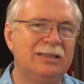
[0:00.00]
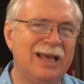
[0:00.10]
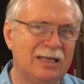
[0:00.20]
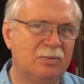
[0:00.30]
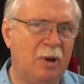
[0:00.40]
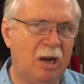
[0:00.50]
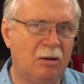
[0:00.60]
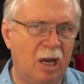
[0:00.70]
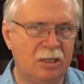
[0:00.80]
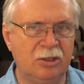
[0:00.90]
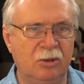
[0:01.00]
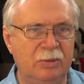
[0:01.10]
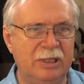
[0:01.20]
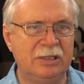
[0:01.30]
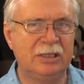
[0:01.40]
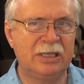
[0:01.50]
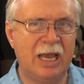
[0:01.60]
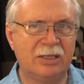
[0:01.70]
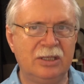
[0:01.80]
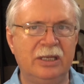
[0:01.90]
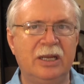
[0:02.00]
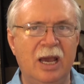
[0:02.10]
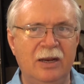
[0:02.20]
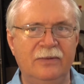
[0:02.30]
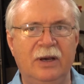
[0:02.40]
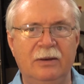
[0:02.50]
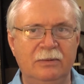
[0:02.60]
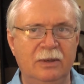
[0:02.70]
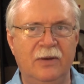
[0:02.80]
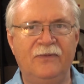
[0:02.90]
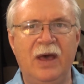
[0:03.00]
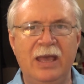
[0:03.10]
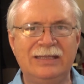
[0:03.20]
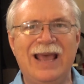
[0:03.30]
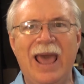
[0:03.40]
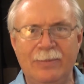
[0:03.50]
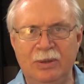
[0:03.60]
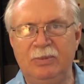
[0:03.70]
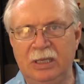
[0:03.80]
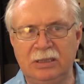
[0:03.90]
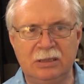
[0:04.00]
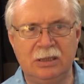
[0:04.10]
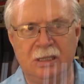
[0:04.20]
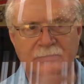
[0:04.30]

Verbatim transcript: says moderato, but this is actually kind of a, it's a happy piece.